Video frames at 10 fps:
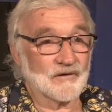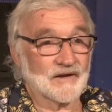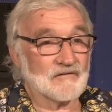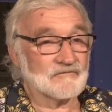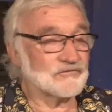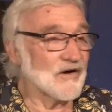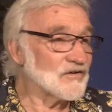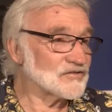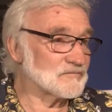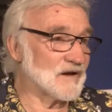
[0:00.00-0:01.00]
throwing out
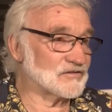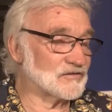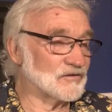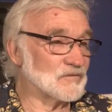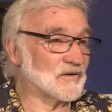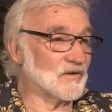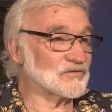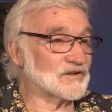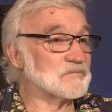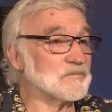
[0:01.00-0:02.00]
vast amounts of
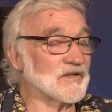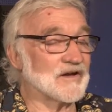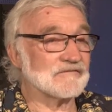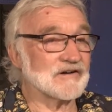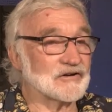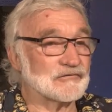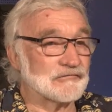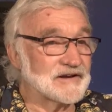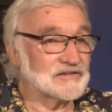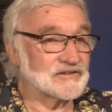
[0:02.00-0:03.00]
luminosity, but they're
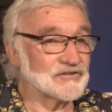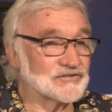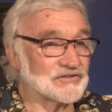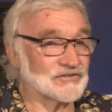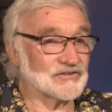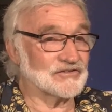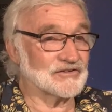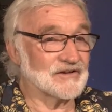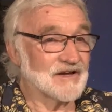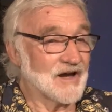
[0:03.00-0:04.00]
at great
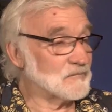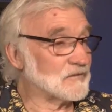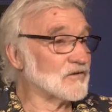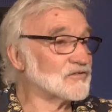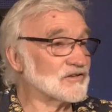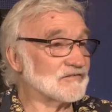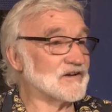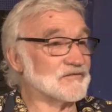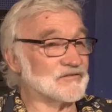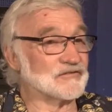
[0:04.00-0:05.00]
distances. And because
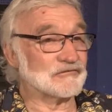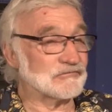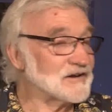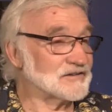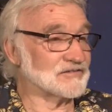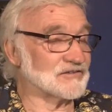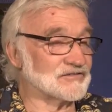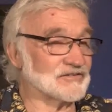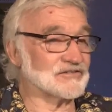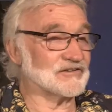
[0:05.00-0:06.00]
they're at even greater
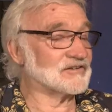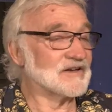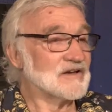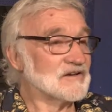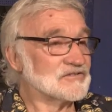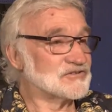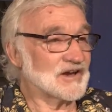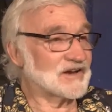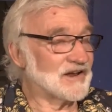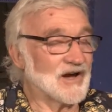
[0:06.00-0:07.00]
distances,
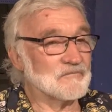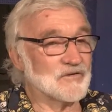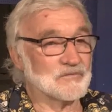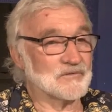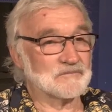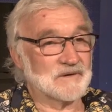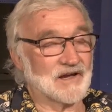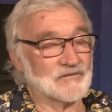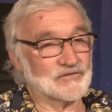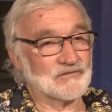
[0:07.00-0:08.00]
checking out
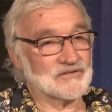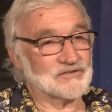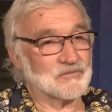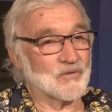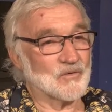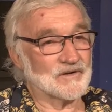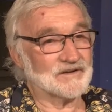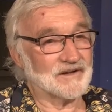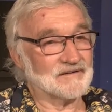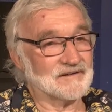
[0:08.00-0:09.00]
movement becomes very
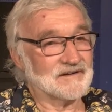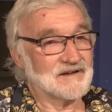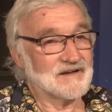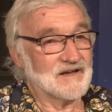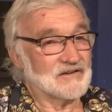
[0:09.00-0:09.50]
small, you know.